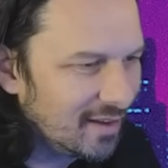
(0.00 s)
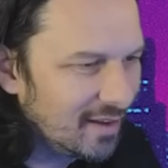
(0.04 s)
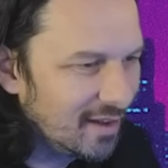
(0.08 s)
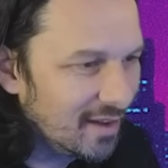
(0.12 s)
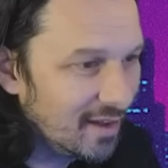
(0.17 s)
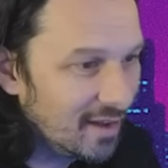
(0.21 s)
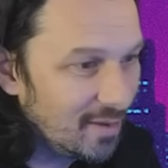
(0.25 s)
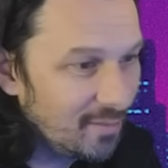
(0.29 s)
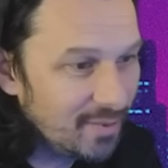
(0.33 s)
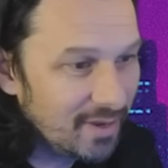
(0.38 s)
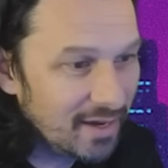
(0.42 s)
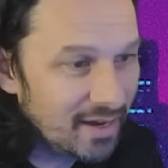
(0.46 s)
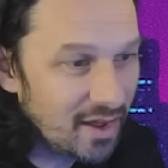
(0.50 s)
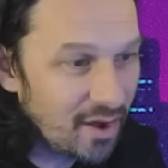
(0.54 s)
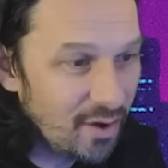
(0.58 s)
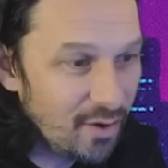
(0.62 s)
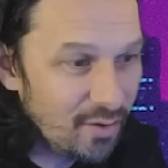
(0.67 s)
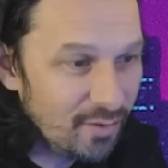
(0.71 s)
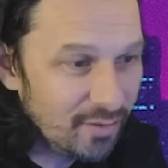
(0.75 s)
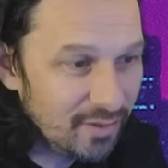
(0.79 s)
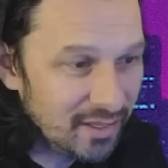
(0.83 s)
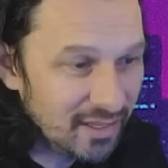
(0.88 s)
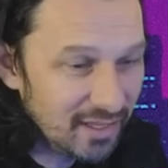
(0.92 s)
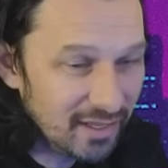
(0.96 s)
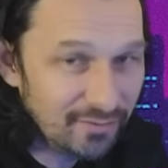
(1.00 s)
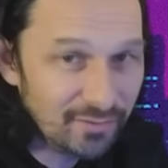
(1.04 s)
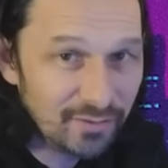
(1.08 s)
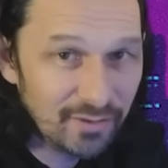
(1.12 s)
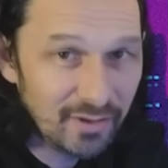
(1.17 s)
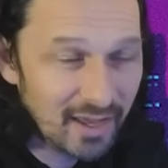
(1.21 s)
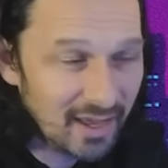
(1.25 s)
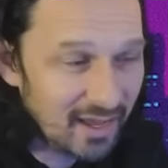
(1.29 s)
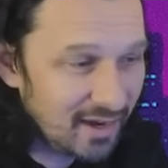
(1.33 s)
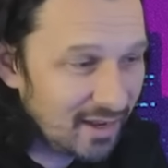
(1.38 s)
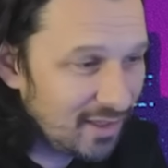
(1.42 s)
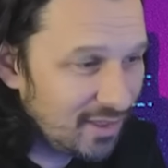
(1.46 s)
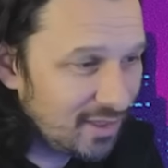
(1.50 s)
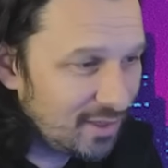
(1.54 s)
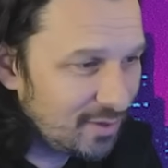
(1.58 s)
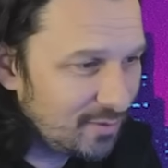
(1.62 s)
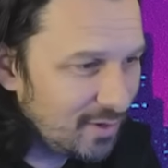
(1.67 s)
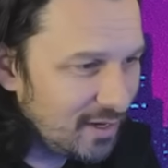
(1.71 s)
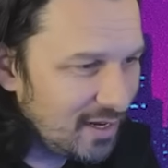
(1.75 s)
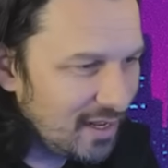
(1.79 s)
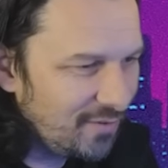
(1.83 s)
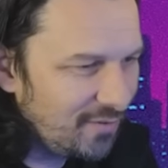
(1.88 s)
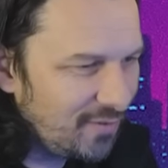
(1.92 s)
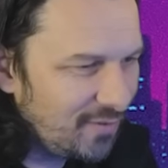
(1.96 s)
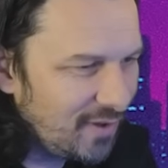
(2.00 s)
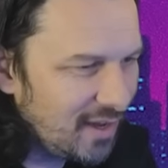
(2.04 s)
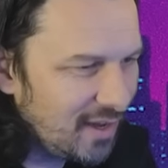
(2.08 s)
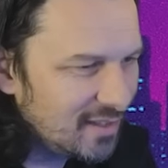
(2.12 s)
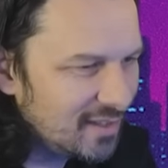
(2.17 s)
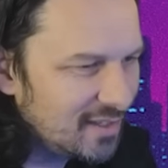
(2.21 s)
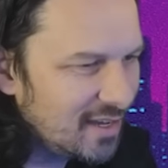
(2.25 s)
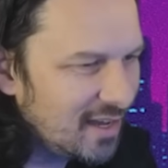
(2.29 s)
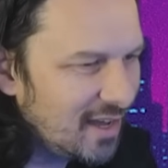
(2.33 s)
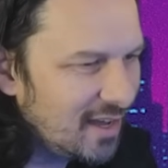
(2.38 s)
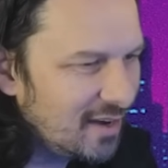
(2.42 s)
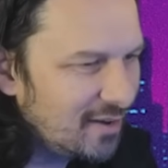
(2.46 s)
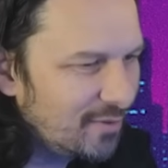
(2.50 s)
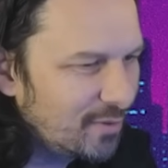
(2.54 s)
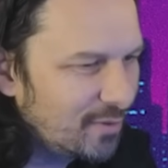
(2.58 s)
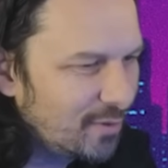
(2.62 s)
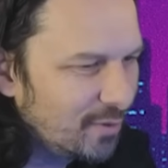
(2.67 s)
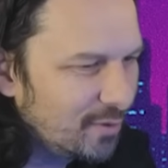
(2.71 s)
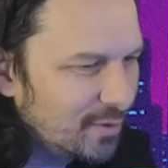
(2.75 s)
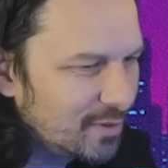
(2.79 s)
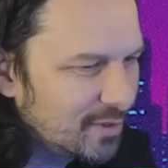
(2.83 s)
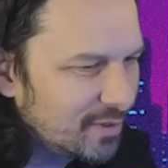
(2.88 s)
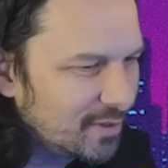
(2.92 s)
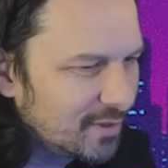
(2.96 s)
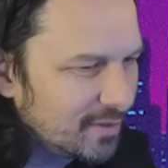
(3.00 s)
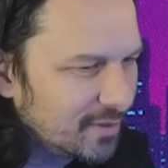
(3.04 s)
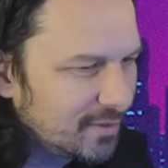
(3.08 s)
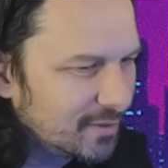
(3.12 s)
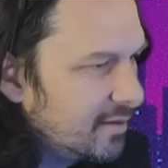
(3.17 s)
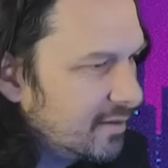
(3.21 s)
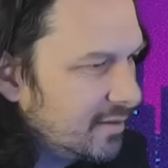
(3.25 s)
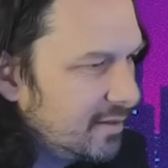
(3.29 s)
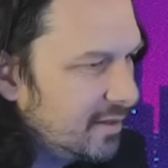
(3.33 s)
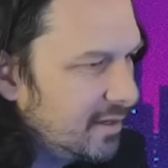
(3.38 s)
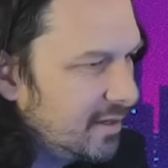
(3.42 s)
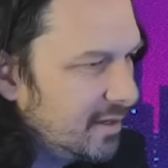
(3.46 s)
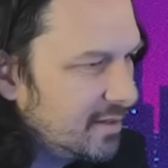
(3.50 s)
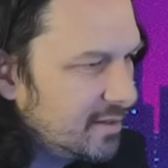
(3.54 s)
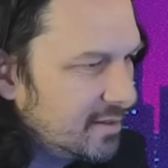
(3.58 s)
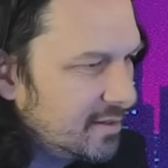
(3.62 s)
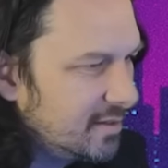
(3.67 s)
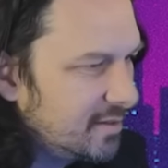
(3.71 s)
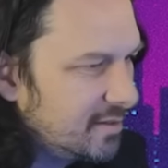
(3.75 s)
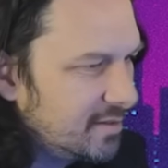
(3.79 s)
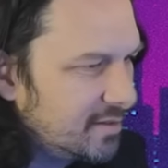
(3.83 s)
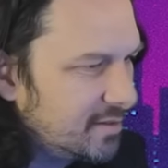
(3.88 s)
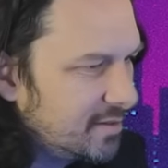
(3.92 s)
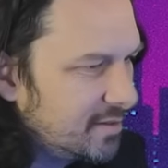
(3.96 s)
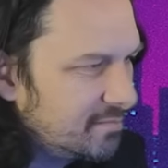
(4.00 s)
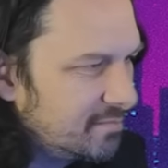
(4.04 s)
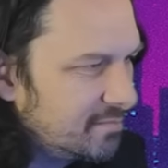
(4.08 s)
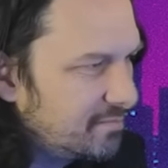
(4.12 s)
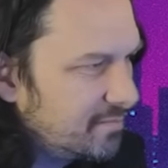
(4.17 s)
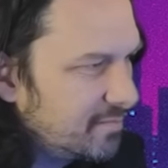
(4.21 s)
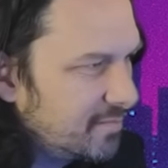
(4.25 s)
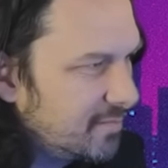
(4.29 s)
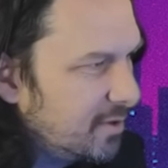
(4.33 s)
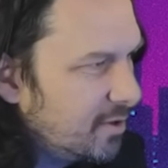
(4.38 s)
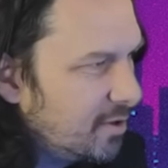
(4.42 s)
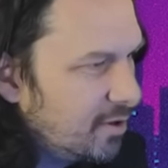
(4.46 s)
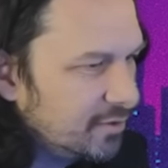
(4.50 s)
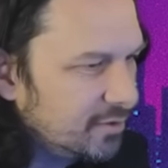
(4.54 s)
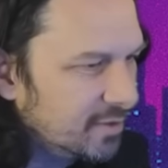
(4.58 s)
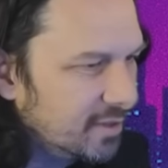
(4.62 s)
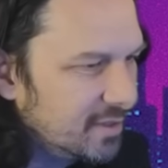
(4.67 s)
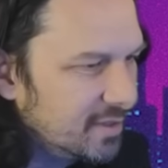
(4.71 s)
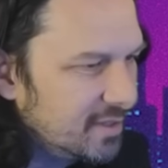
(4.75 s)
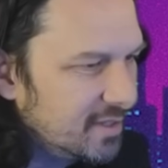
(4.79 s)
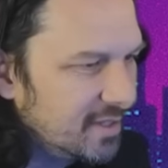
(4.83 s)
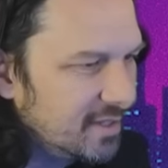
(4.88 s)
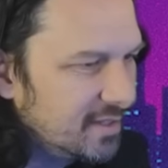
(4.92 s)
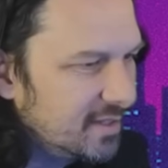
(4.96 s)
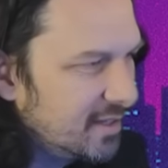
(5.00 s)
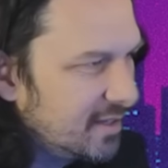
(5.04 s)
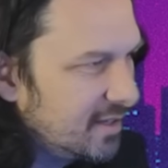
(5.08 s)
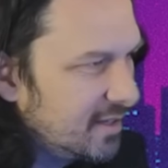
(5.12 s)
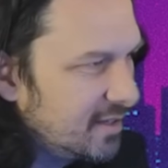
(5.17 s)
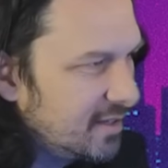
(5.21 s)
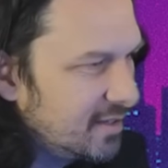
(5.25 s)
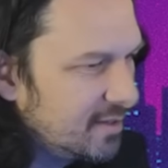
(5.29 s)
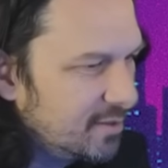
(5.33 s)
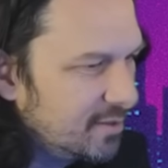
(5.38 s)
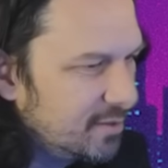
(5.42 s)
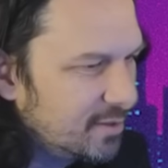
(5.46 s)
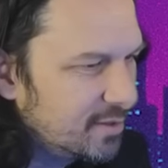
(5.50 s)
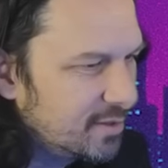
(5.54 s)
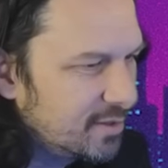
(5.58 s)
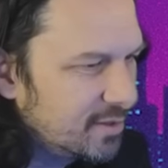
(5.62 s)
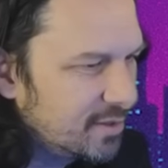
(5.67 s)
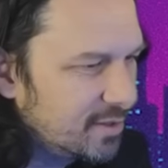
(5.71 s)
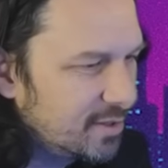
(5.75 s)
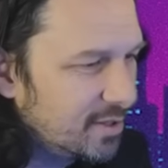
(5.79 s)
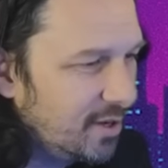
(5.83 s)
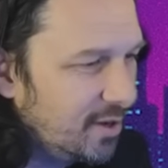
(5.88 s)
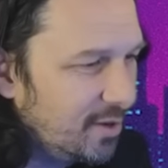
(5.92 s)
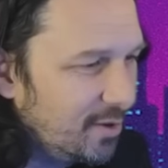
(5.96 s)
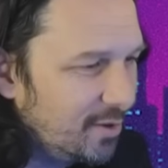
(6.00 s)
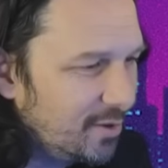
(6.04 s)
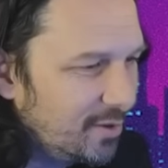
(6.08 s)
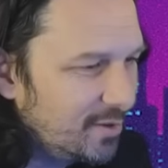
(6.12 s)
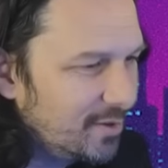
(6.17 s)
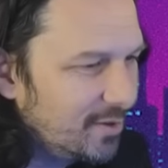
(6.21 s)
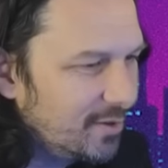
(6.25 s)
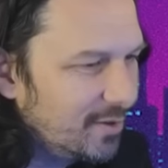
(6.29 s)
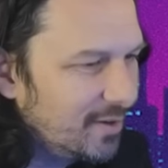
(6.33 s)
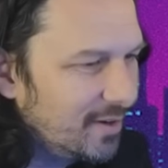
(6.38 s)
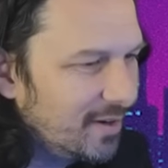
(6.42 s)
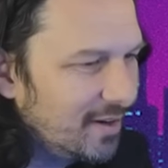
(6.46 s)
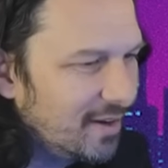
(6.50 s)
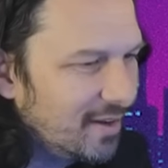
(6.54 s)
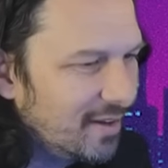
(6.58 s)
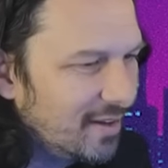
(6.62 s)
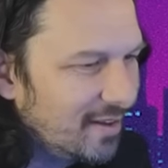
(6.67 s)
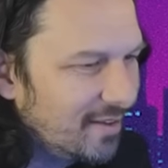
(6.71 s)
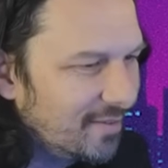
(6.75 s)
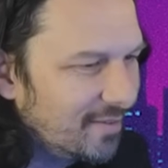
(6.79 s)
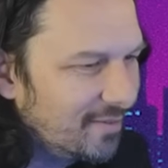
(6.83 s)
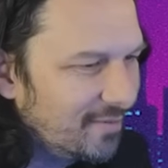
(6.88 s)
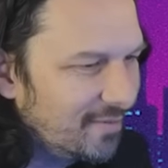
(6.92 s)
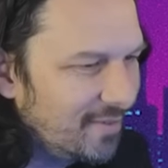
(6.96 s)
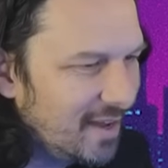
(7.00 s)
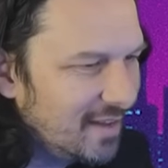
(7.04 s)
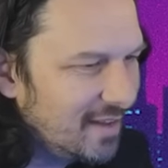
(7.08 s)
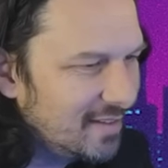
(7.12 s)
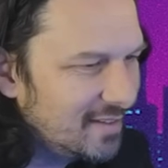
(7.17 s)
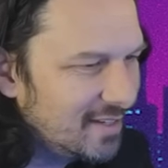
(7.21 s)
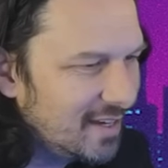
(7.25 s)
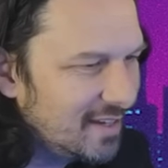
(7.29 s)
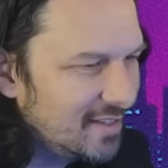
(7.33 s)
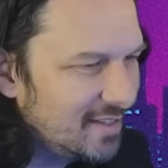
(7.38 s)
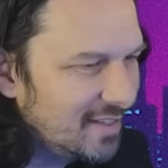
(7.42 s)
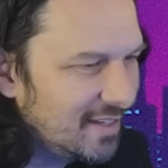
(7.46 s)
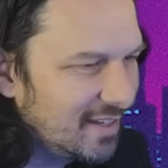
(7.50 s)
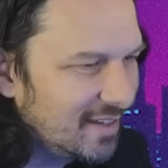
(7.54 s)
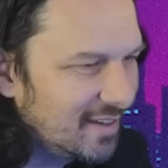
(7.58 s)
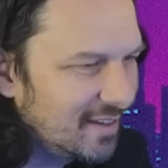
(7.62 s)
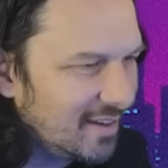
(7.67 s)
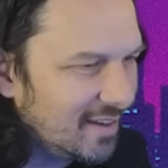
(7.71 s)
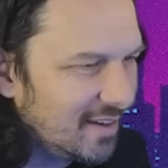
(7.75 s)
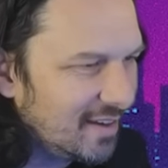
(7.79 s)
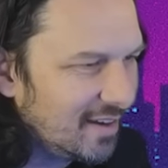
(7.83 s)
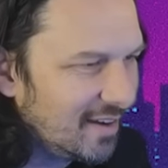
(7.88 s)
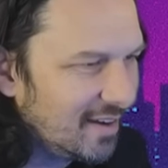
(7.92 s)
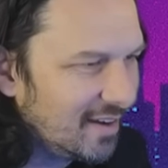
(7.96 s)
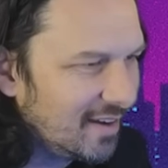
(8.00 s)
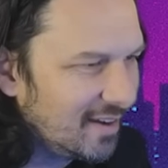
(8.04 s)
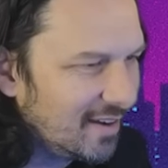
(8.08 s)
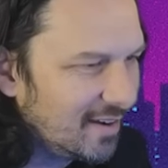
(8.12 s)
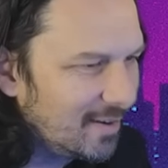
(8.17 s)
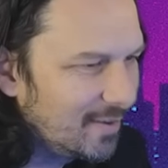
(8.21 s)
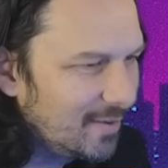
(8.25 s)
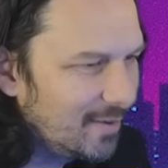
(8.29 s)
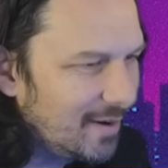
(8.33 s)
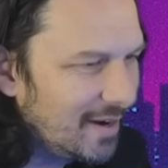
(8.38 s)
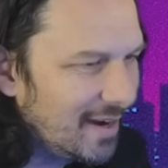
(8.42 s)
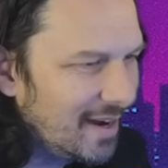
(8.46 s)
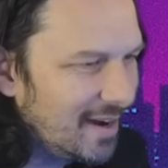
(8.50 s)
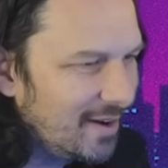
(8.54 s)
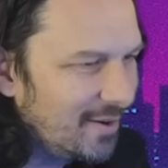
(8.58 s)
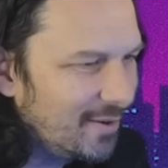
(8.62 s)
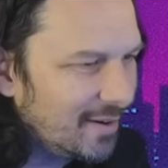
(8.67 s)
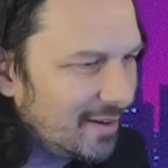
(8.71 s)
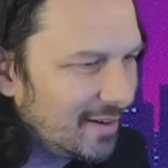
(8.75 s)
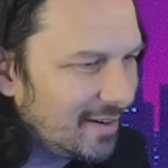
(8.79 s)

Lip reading: But only if you had a 3DFX card, of course. Yes, this just locked on 60. This looks so good. Fantastic. Wow.